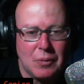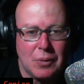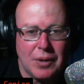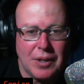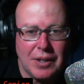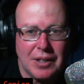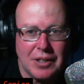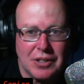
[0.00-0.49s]

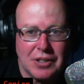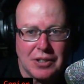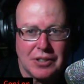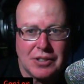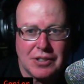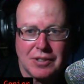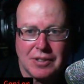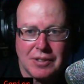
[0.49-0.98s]

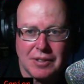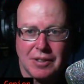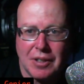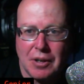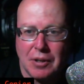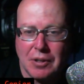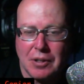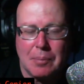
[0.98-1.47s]
religious,
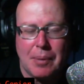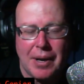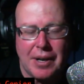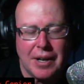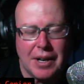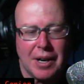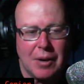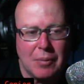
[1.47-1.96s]

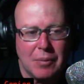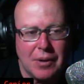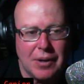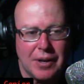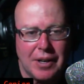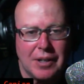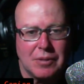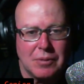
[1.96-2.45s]
depending on
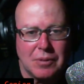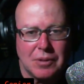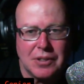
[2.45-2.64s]
where it is,